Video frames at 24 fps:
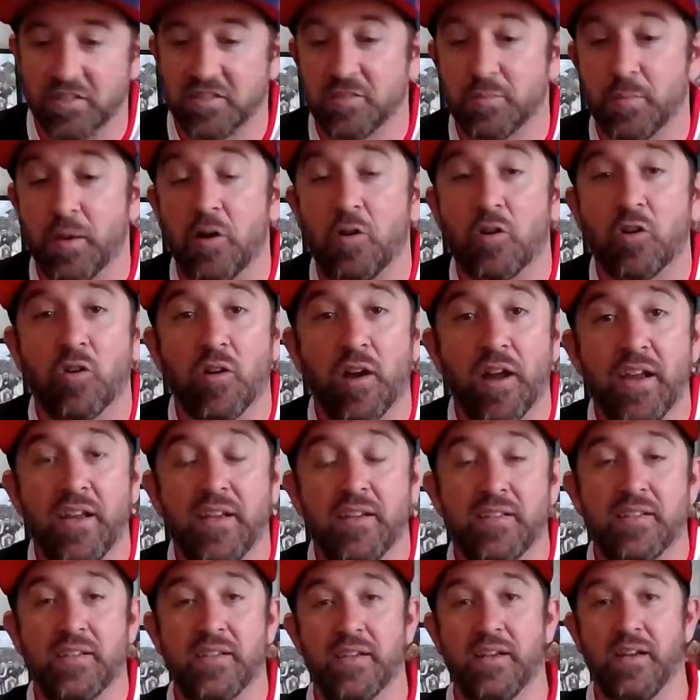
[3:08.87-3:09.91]
smell
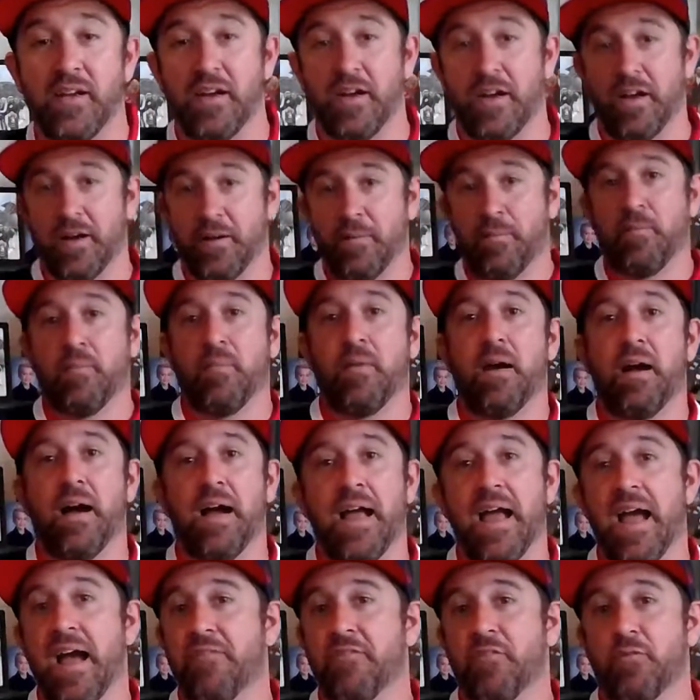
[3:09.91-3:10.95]
great. I
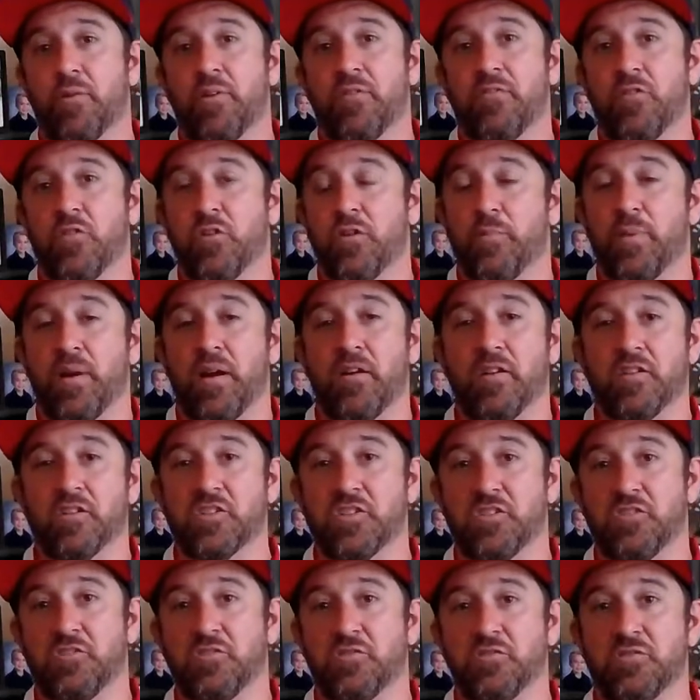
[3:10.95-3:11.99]
haven't reviewed a pair of
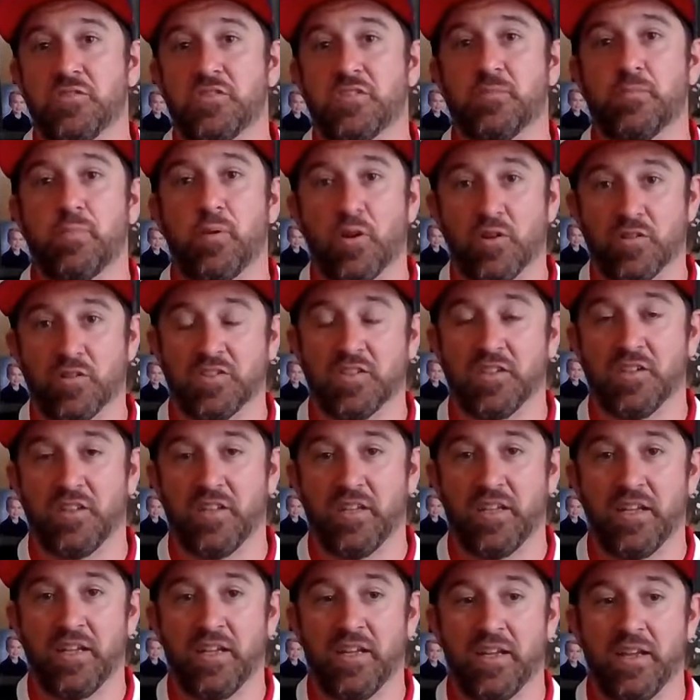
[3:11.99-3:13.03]
shoes
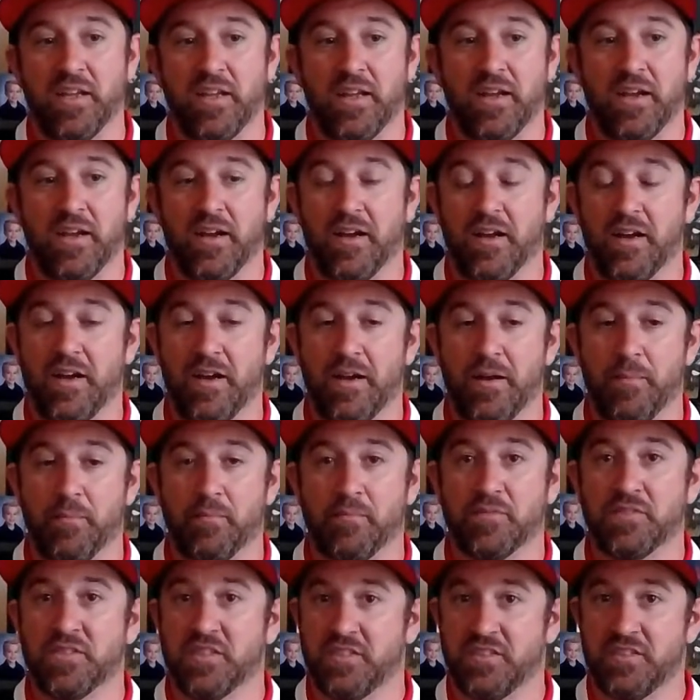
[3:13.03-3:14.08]
personally
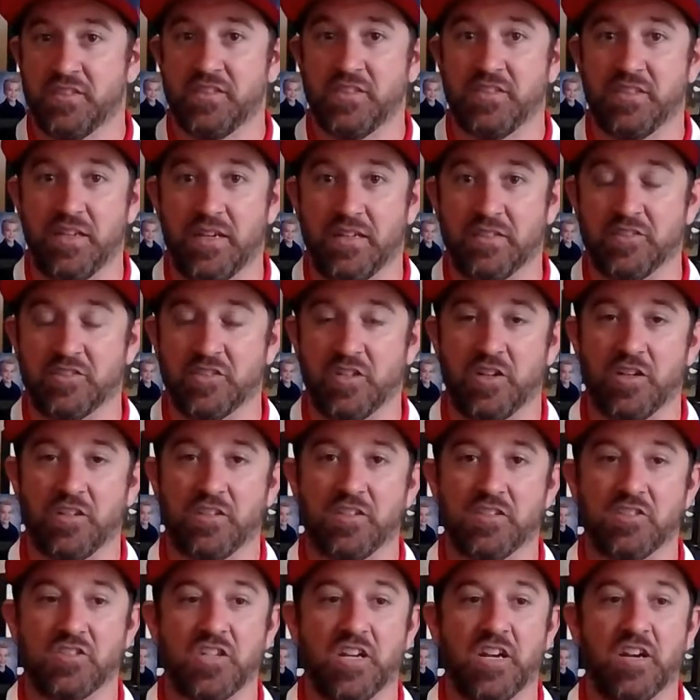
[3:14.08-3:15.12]
since I started this
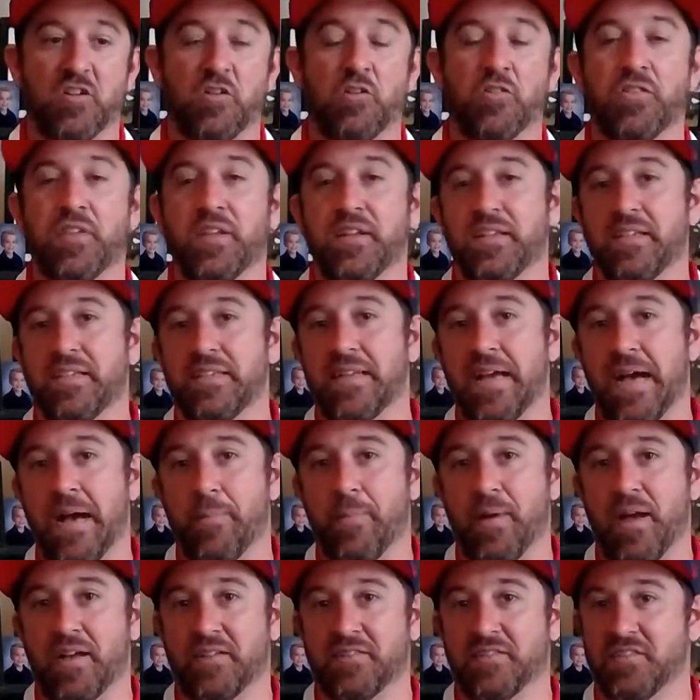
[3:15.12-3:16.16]
channel that did not
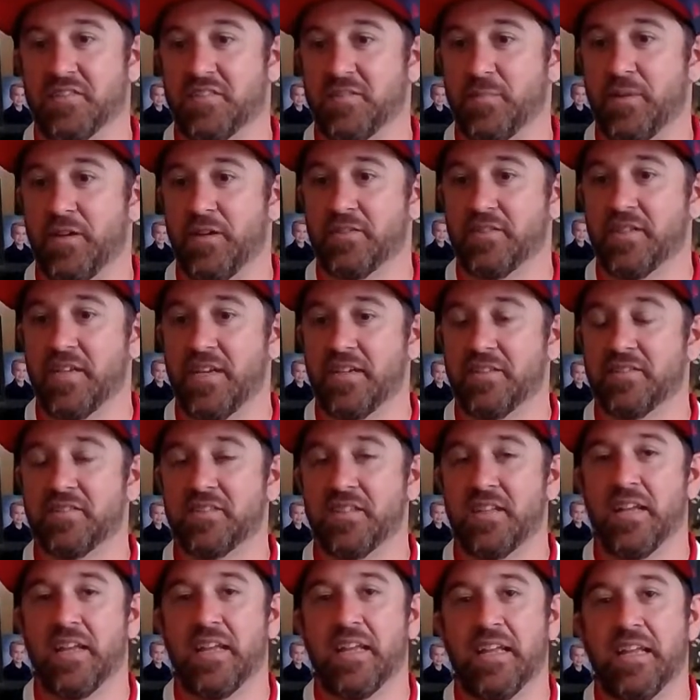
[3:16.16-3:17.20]
pass the smell test.
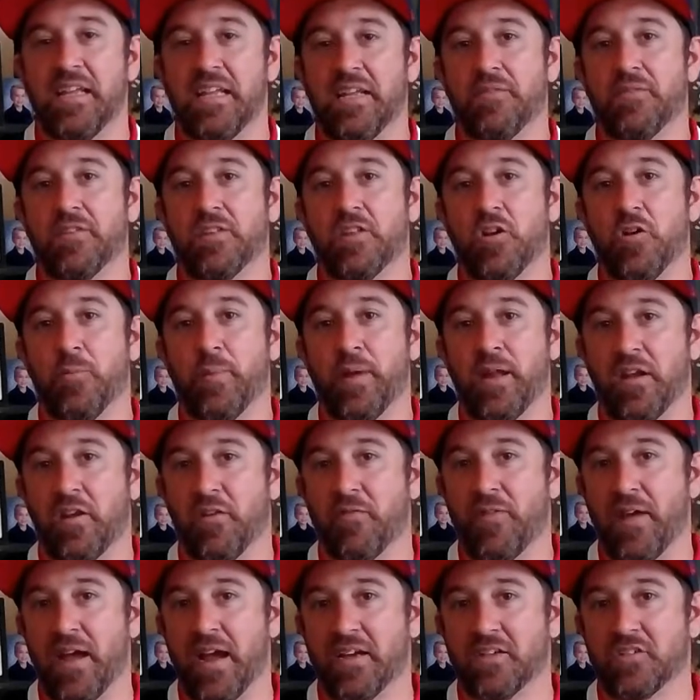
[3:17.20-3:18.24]
Even though
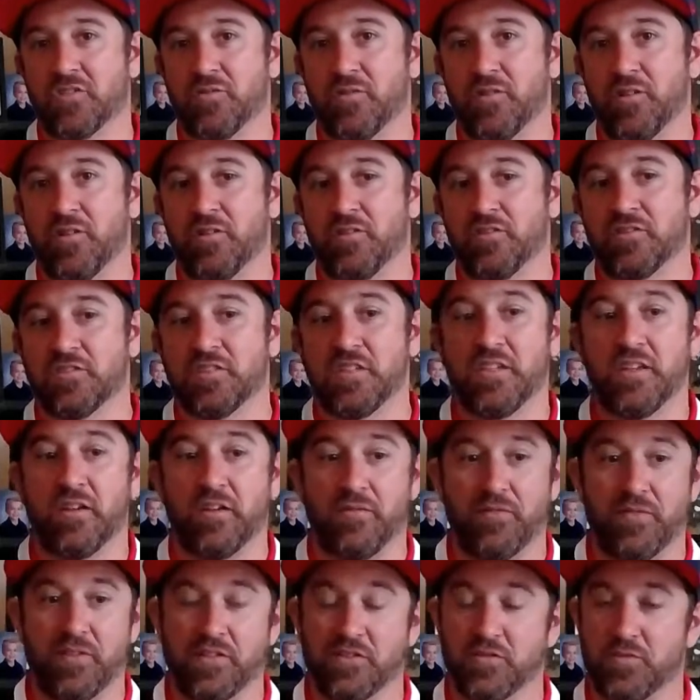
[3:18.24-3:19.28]
manufacturers of
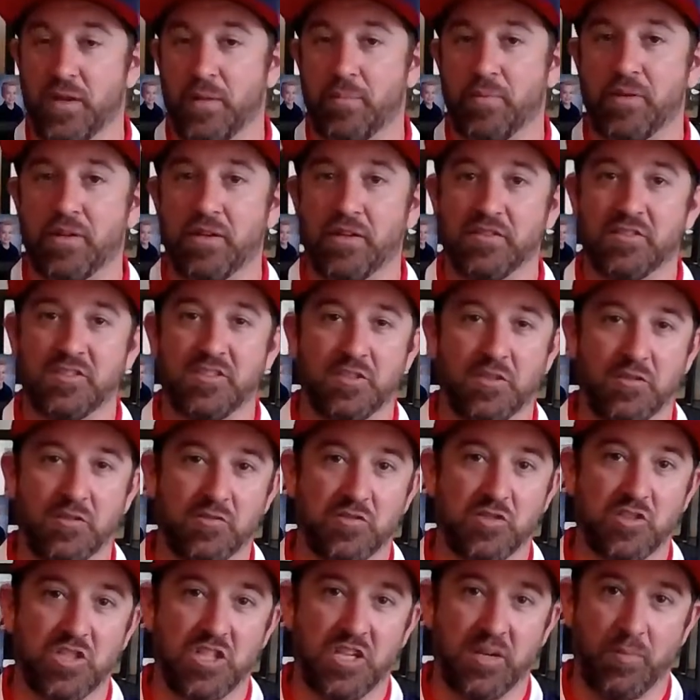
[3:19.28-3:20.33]
these replicas use
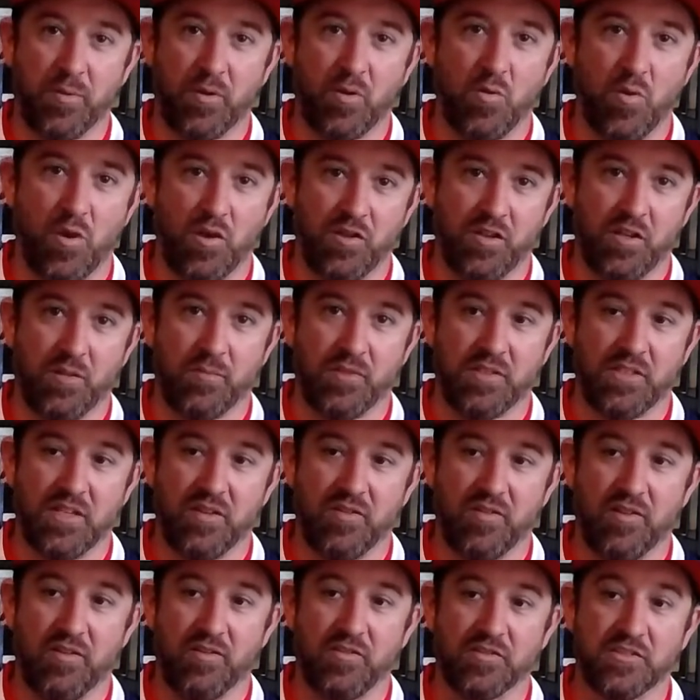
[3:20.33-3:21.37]
cheaper quality
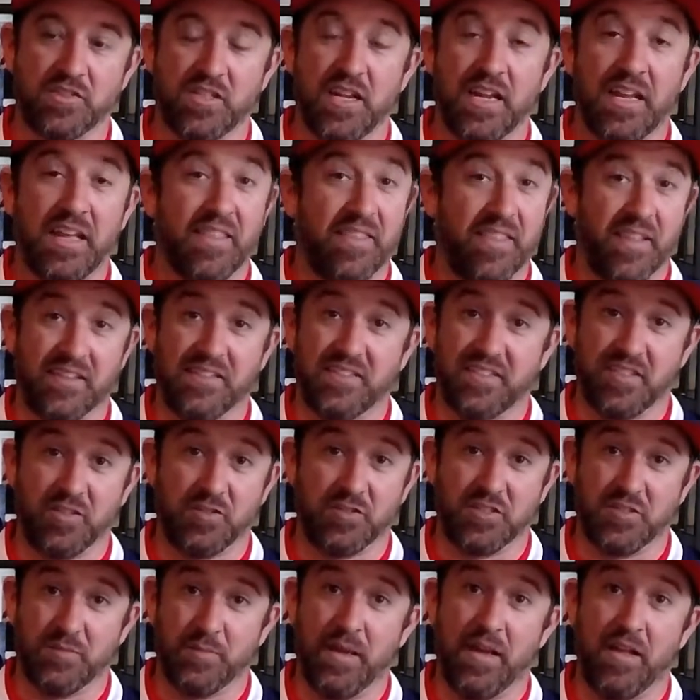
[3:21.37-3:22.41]
materials, they still
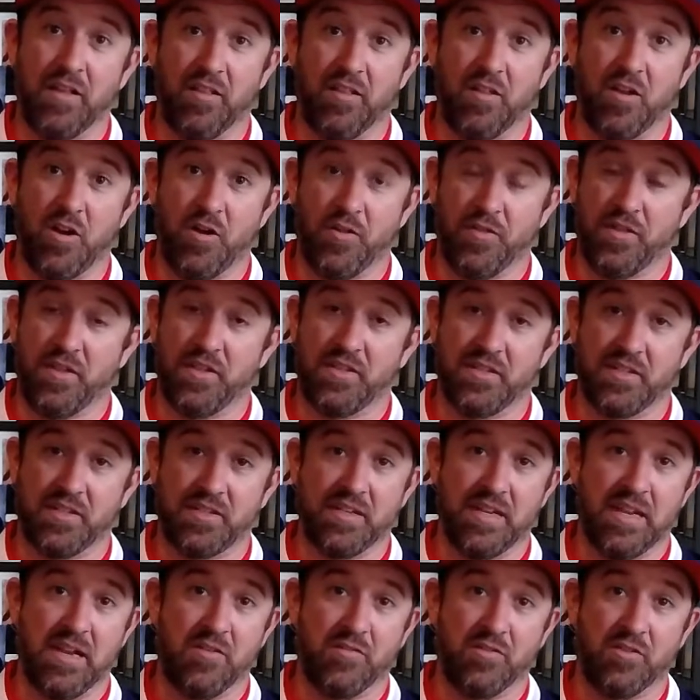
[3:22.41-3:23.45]
smell authentic
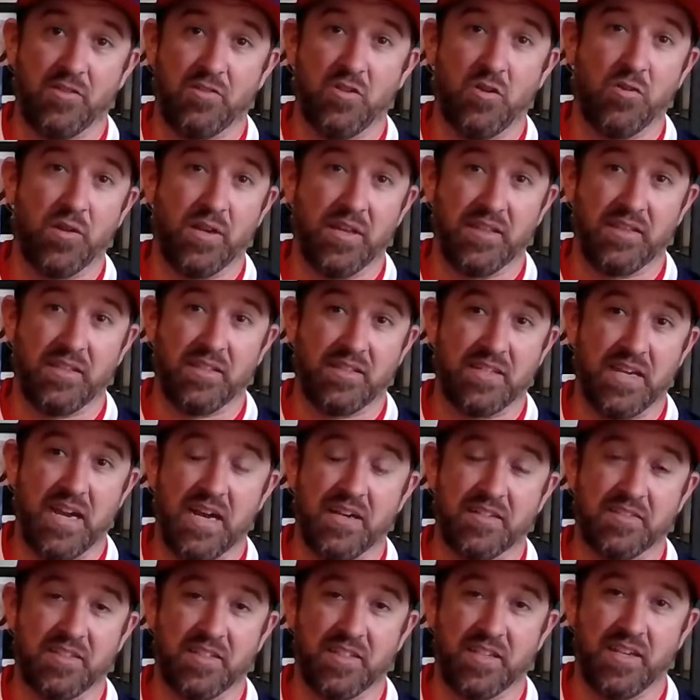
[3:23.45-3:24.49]
now. You don't get the
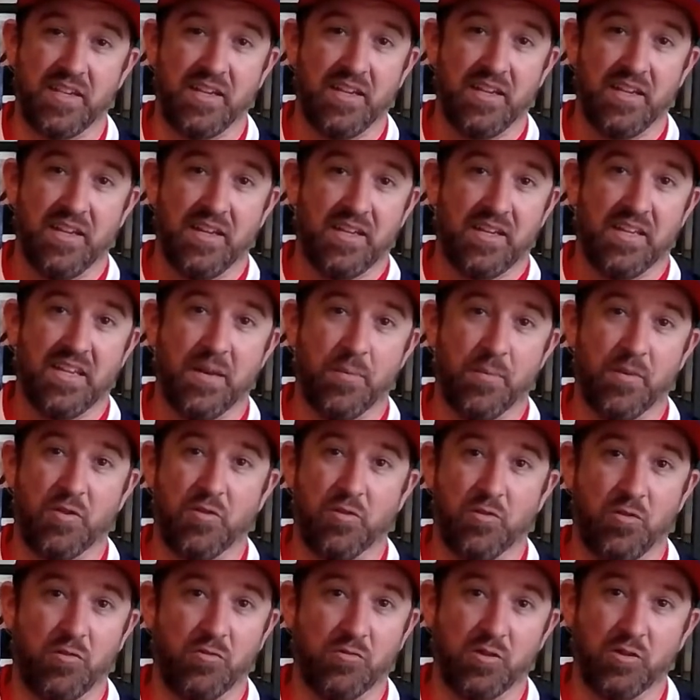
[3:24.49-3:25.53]
toxic
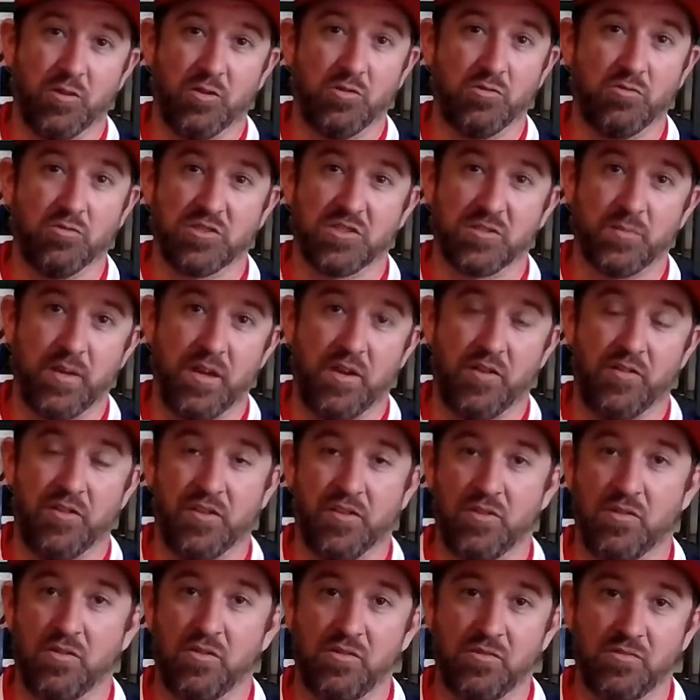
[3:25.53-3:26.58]
chemical glue smell that
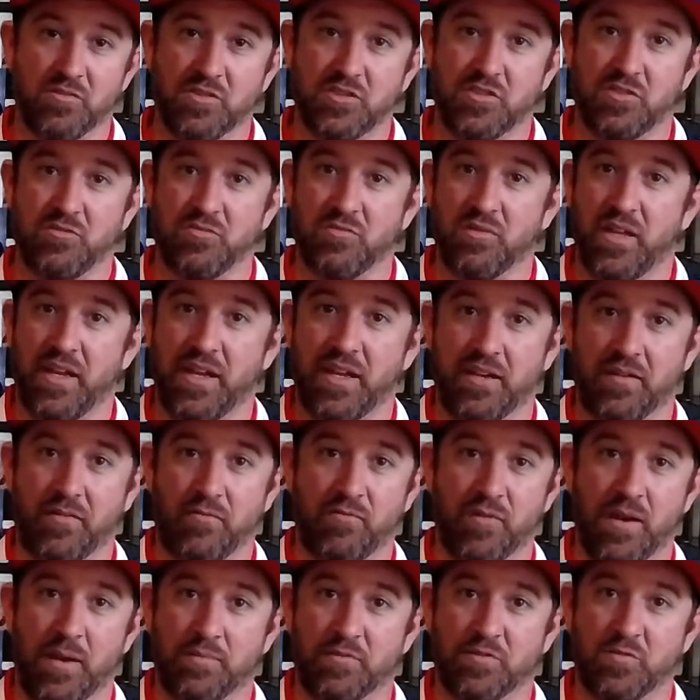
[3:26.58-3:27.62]
you used to like
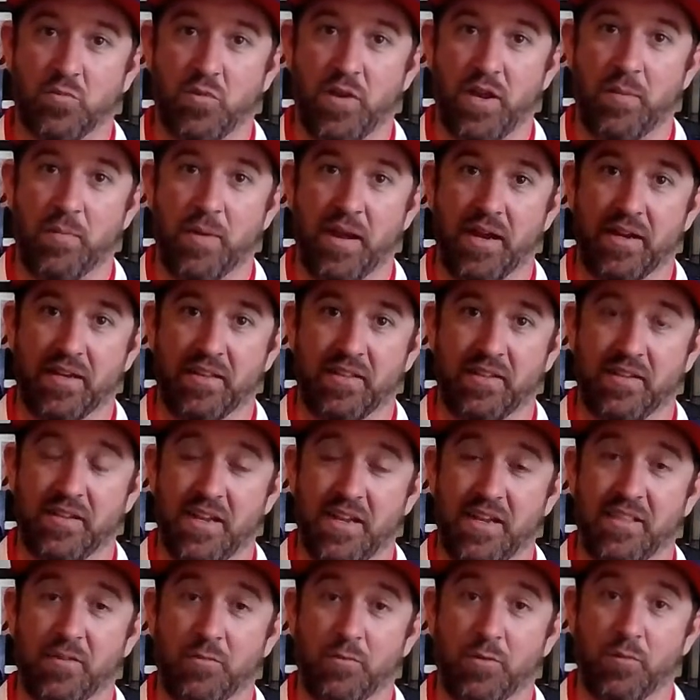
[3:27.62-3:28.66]
reps way back in the day
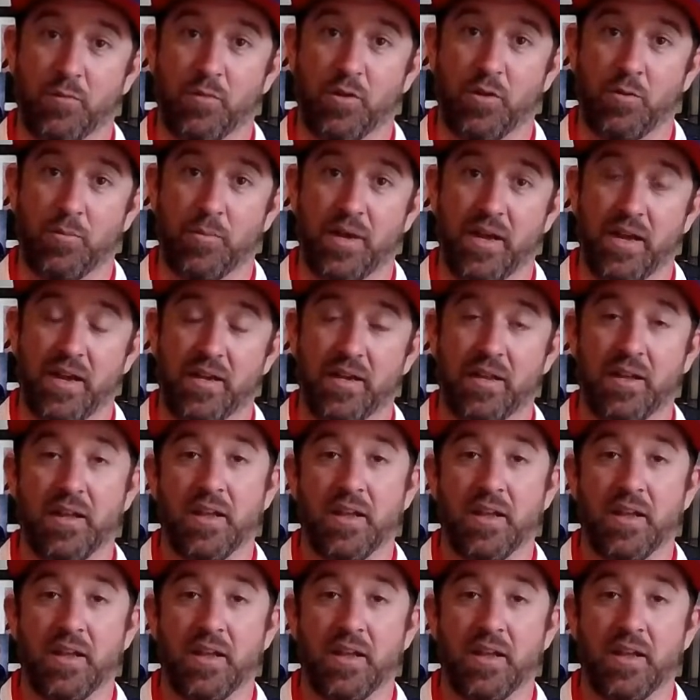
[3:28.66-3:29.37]
that were real bad.